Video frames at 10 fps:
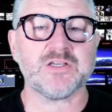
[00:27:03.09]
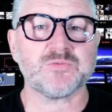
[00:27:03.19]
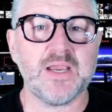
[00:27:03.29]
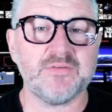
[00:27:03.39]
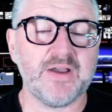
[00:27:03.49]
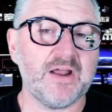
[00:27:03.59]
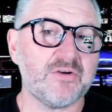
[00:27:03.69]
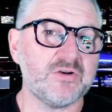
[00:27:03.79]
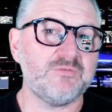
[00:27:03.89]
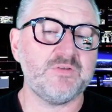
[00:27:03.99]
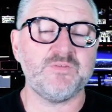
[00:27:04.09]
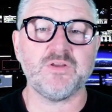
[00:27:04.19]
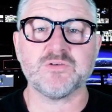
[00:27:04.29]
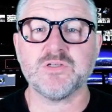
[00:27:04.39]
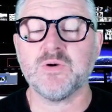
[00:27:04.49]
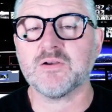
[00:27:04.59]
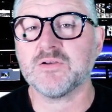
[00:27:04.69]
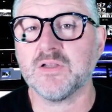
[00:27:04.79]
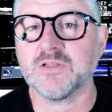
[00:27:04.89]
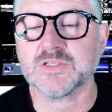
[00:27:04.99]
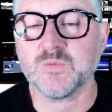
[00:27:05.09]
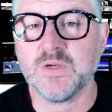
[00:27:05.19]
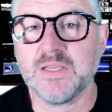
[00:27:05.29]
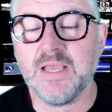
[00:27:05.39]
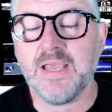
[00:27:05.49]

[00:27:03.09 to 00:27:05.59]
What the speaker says: rate of $150 or $200 a week.